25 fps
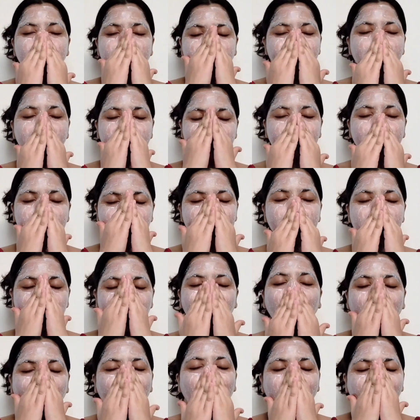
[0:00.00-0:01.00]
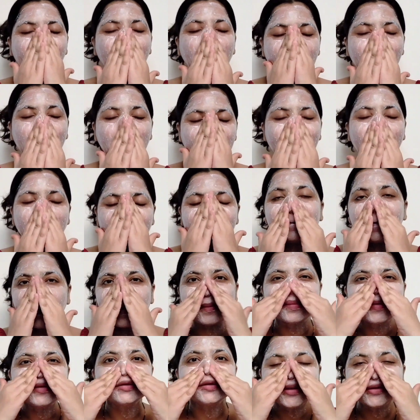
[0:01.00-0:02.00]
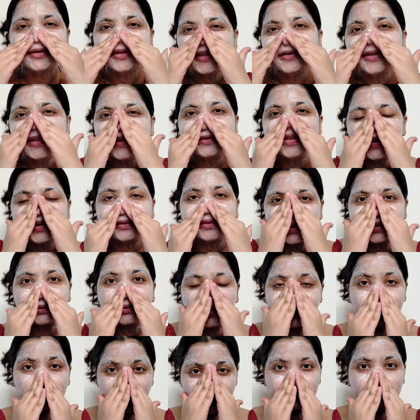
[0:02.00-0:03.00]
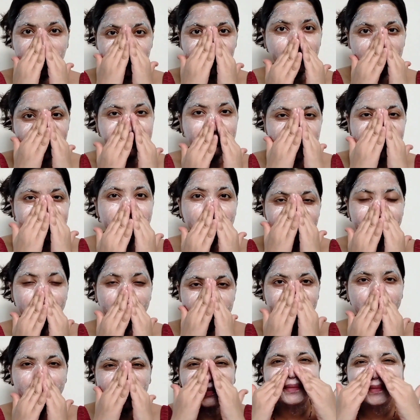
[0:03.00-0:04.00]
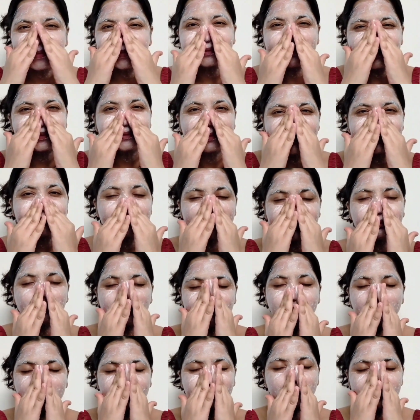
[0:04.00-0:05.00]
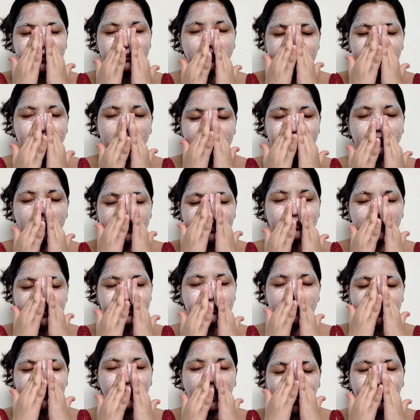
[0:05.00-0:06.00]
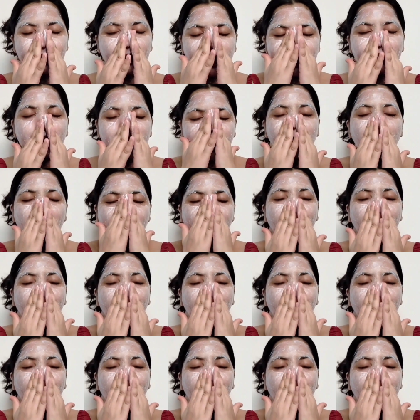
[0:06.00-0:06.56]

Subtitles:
And then I'm going to scrub it out throughout my face very nicely. You need to make sure that you are